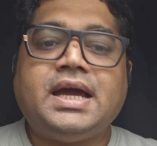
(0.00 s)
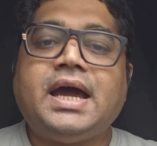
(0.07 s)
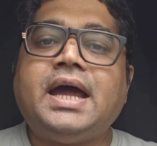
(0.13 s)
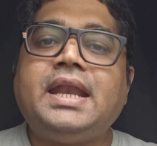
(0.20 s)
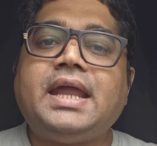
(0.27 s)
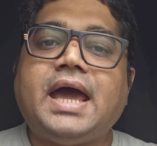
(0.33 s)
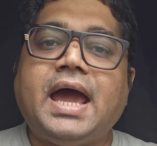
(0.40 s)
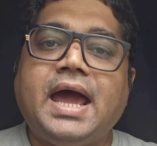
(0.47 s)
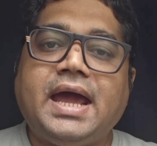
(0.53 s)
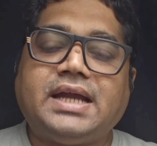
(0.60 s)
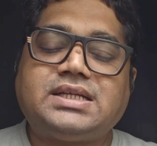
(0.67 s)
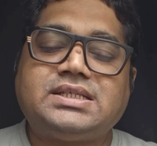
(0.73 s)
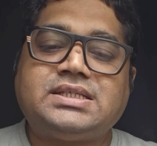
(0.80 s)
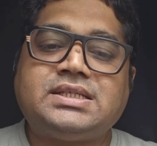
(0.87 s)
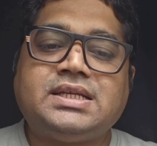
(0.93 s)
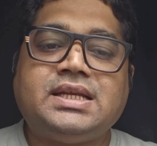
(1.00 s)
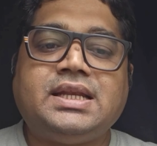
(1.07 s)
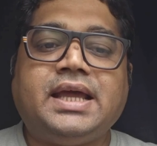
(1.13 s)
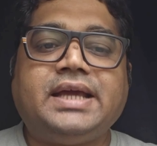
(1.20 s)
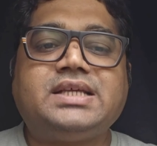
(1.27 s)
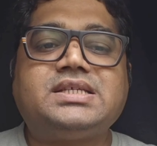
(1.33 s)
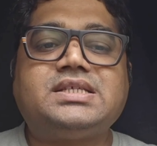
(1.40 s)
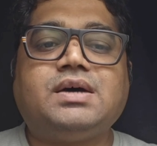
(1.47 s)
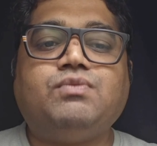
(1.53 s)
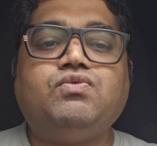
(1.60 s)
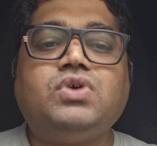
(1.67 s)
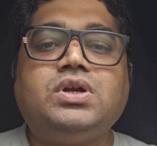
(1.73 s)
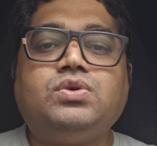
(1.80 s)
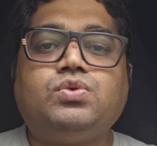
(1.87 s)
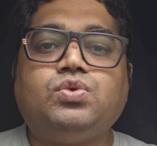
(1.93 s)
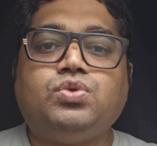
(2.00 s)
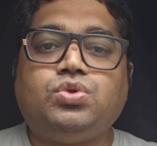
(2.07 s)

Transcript: and acts like someone who